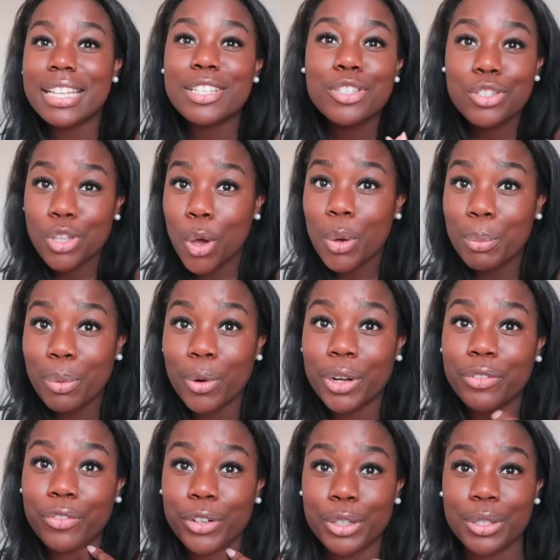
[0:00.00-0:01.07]
It is so
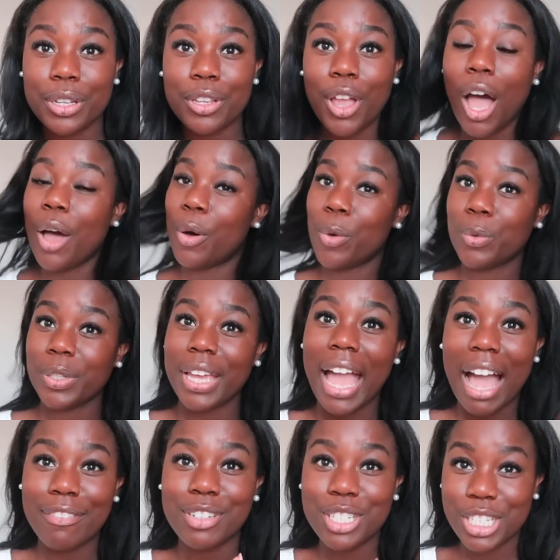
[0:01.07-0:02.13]
important for you to not only
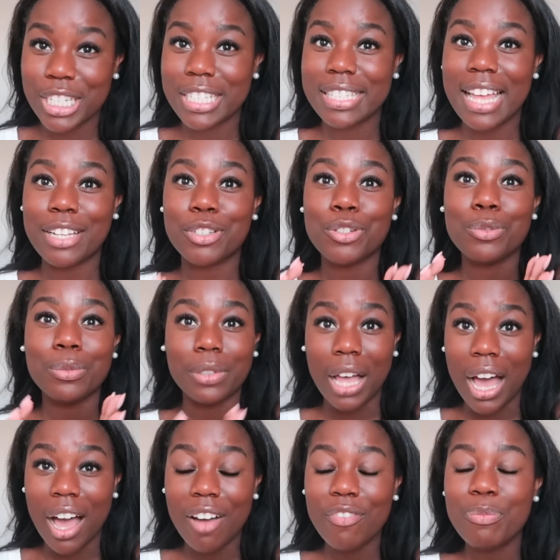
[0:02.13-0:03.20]
have sheets that you
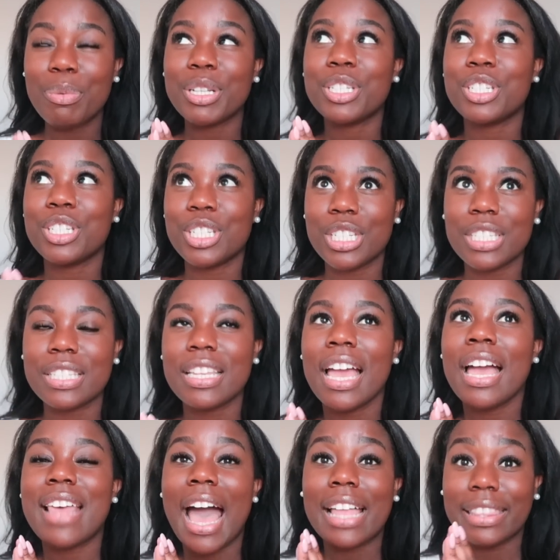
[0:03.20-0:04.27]
love, but sheets
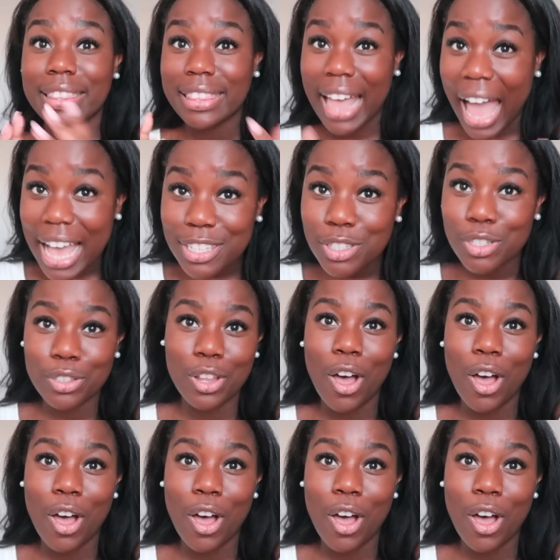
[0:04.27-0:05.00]
that last